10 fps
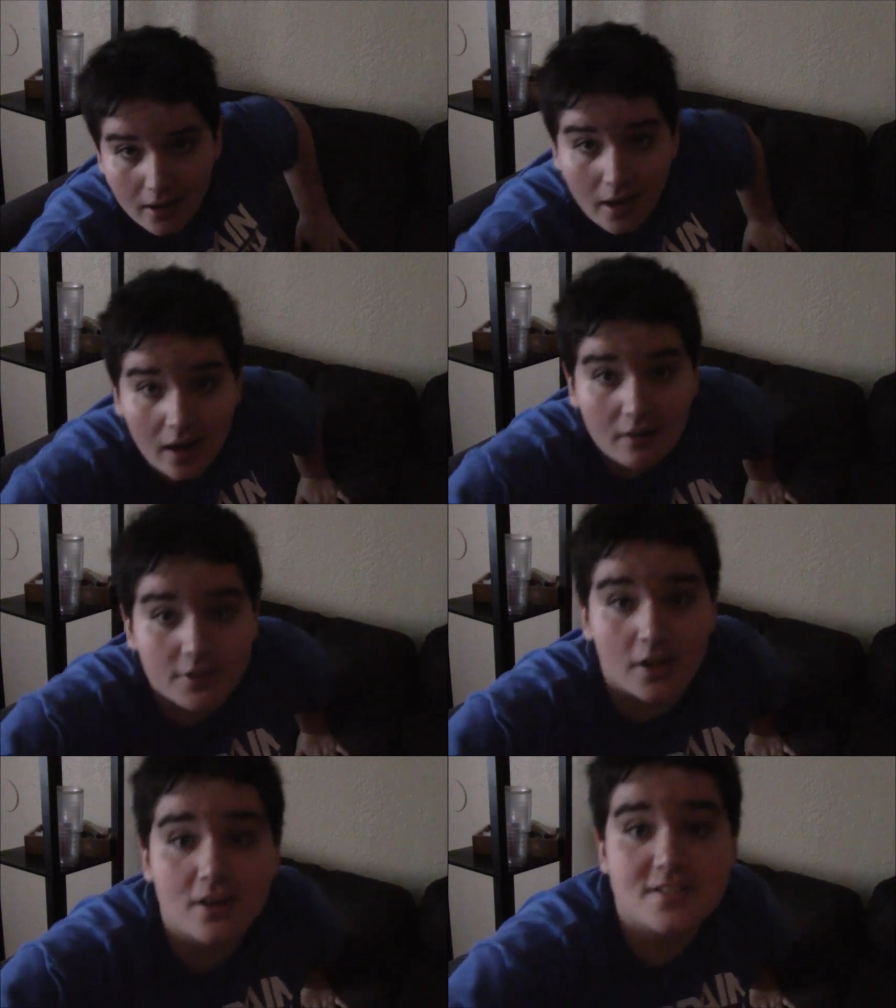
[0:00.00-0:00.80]
Have
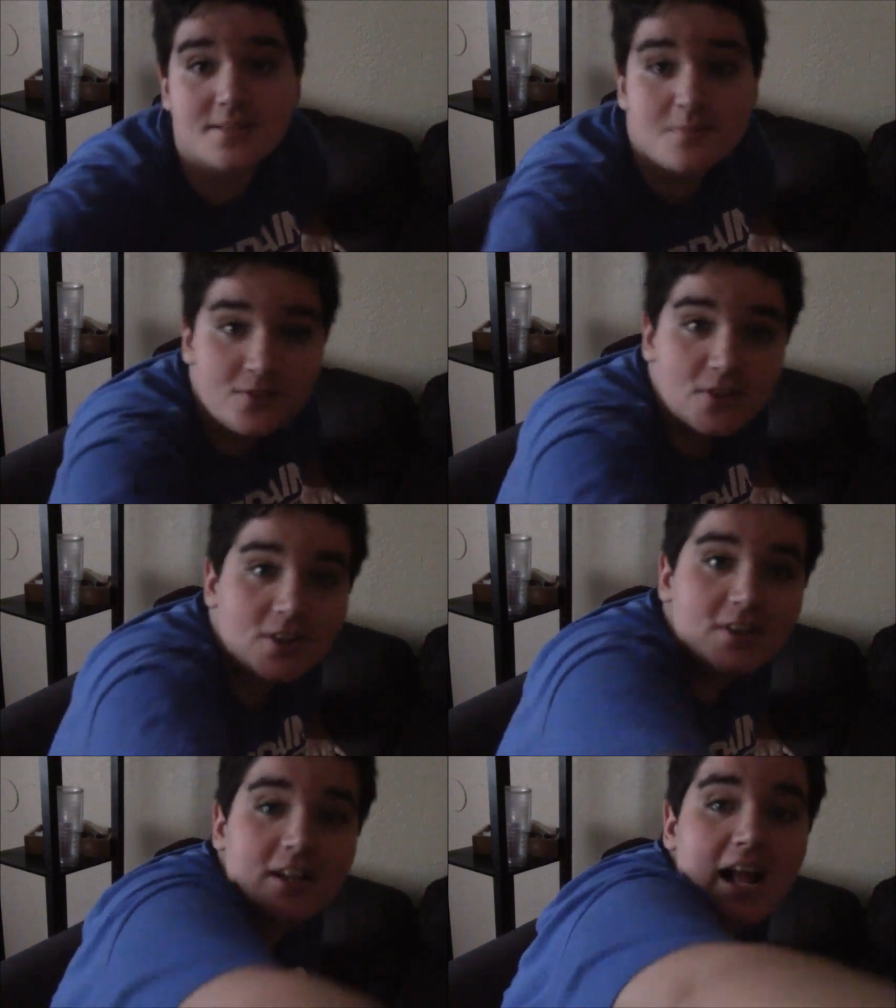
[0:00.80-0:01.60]
an awesome
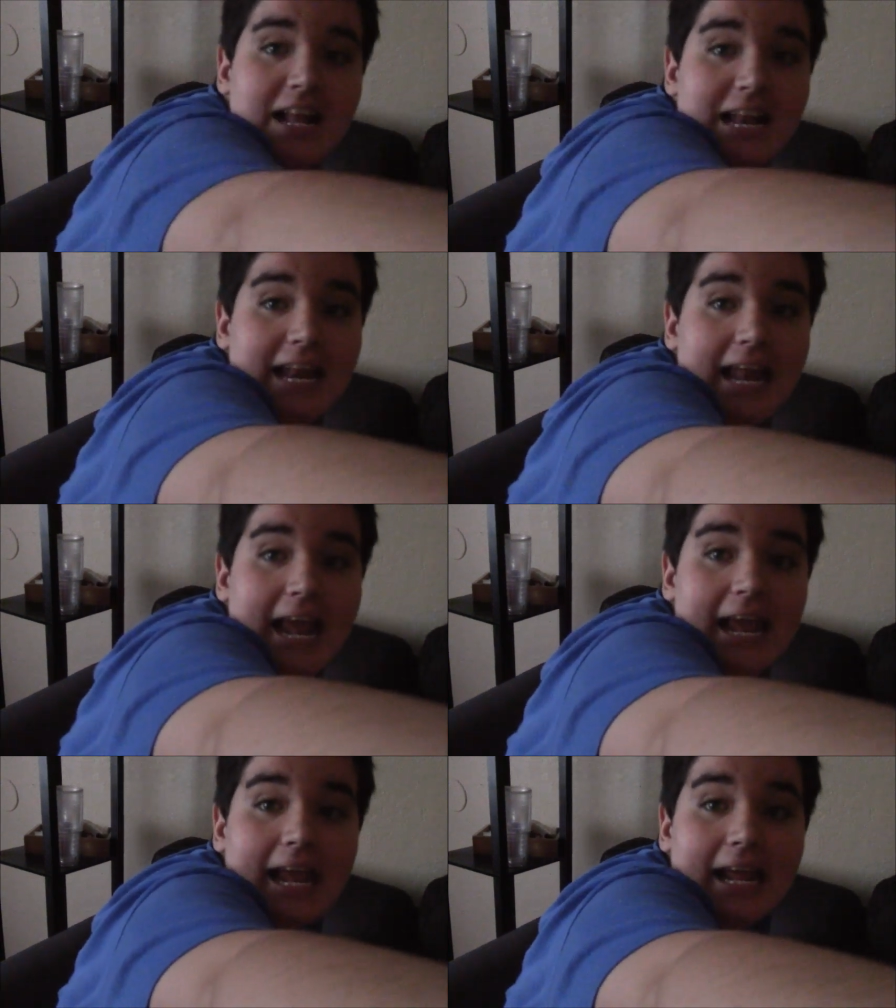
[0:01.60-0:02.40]
full
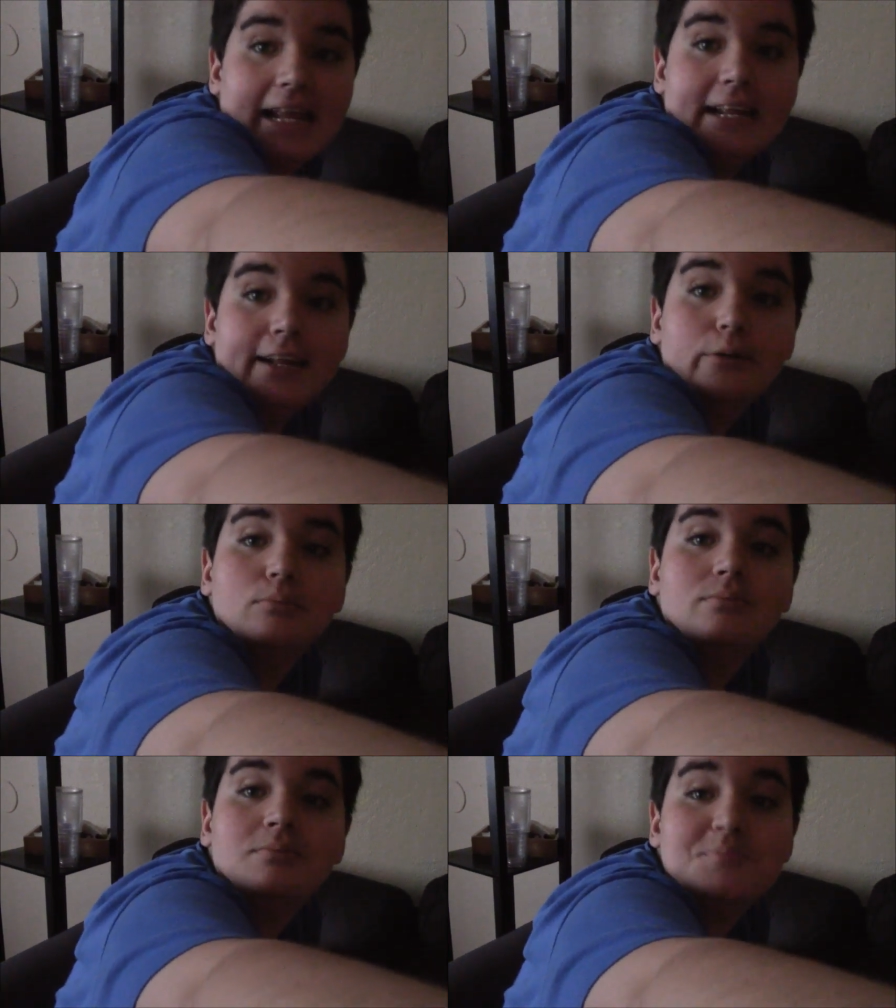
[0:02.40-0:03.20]
day.
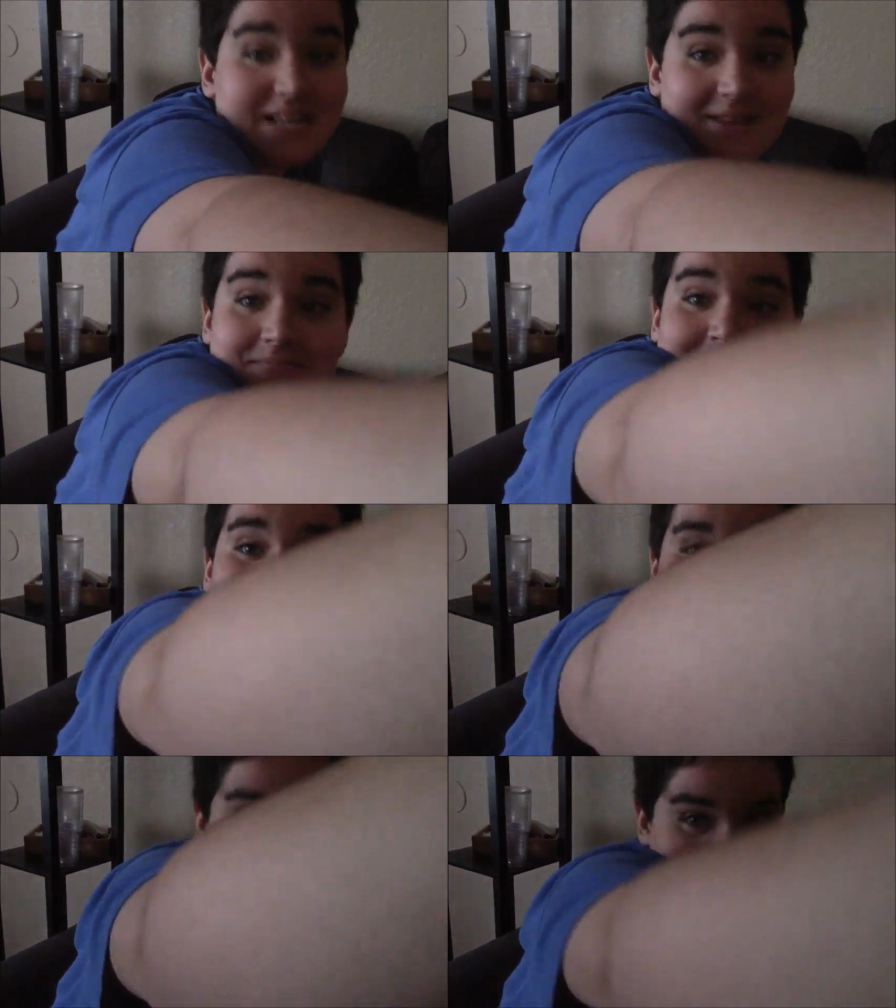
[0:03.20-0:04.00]
See,
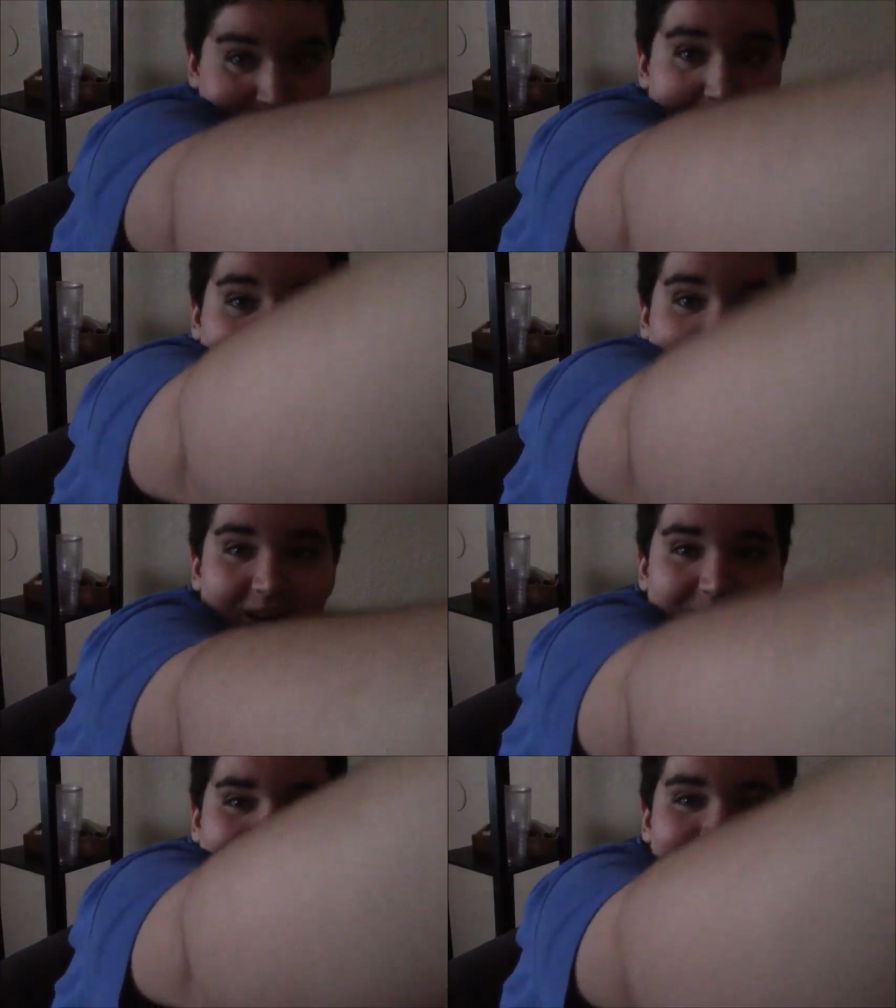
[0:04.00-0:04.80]
here's my
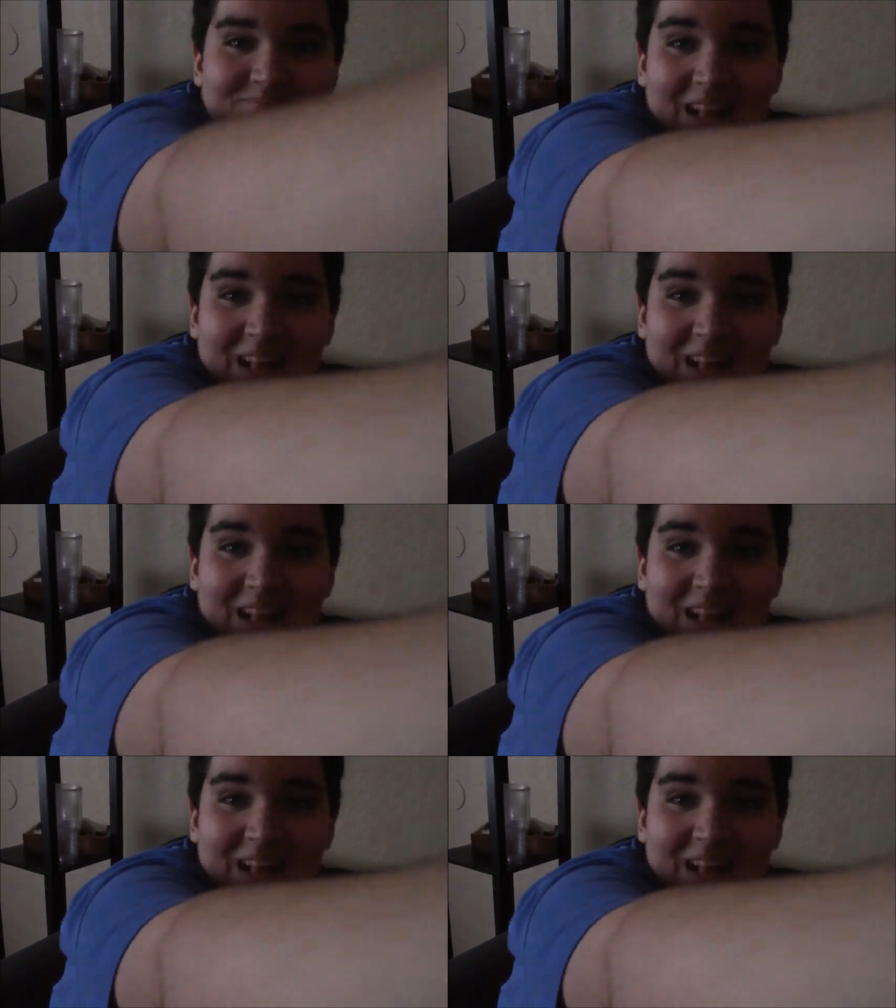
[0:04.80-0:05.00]
arm.